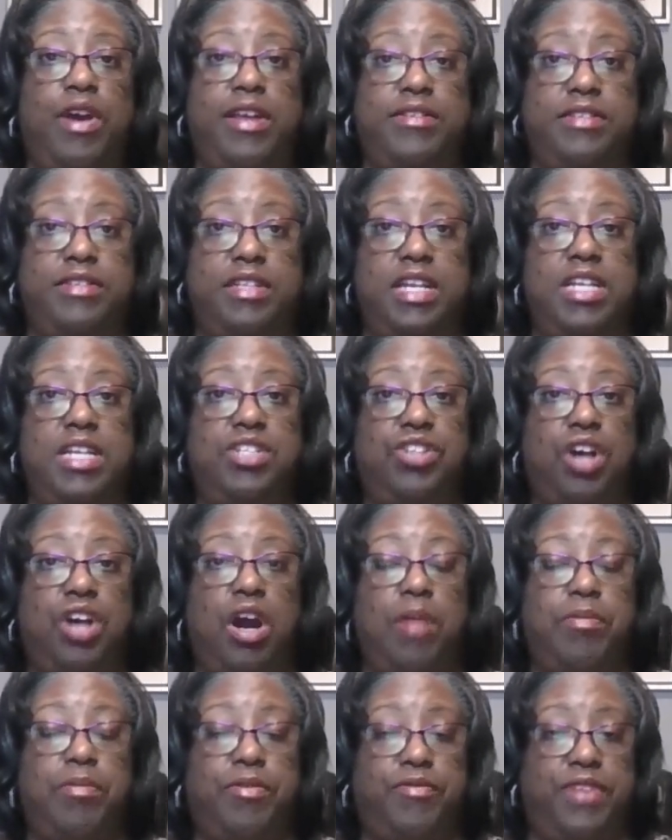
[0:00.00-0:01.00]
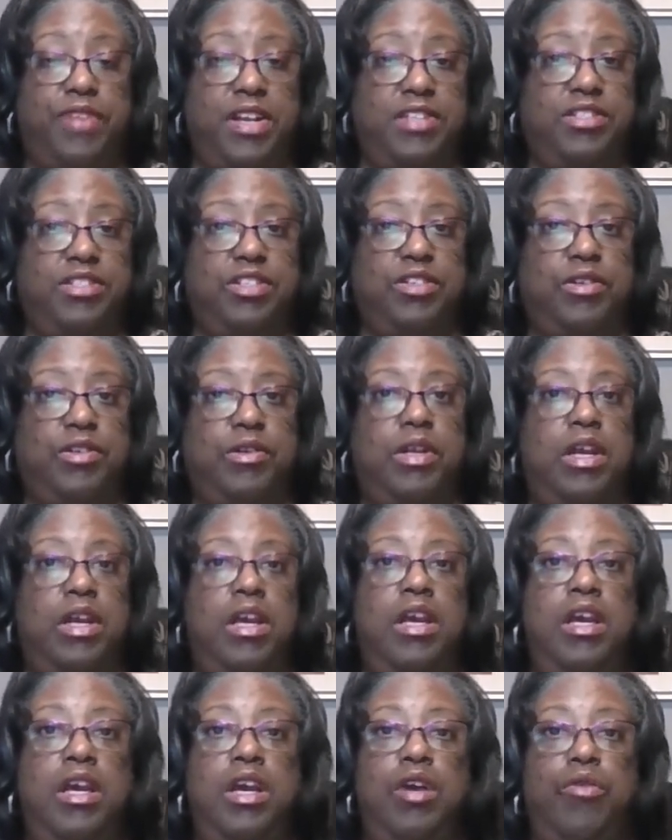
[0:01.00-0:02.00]
as an HR professional,
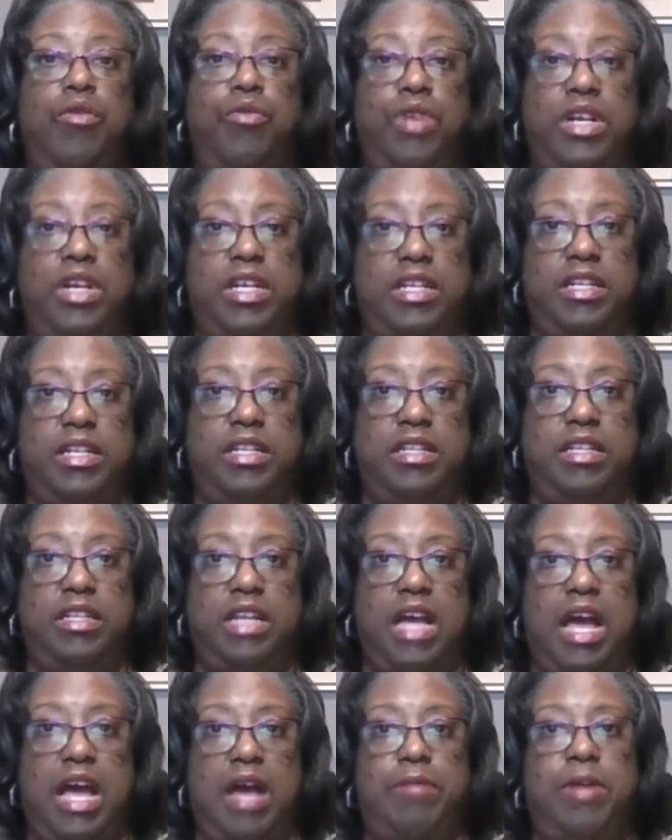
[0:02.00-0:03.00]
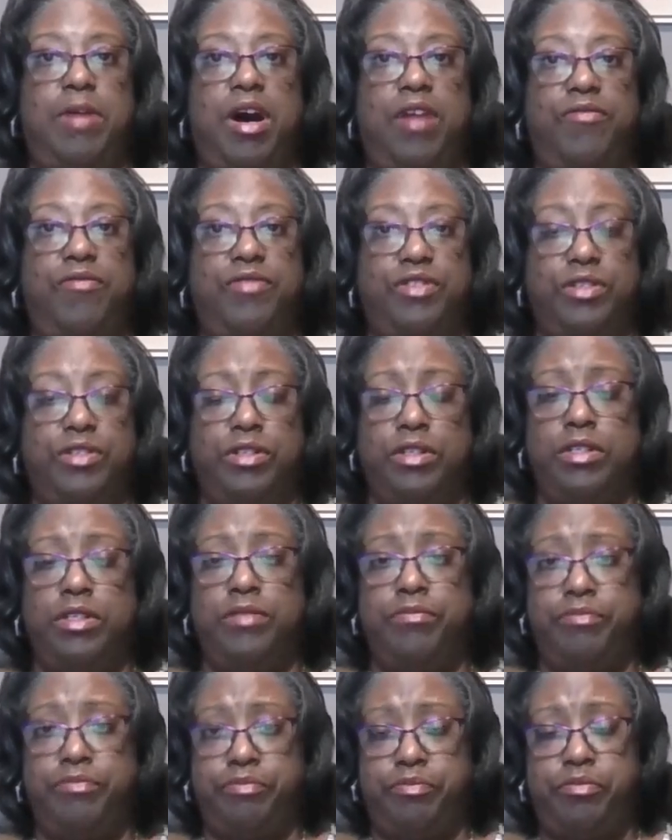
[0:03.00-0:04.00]
when I'm offered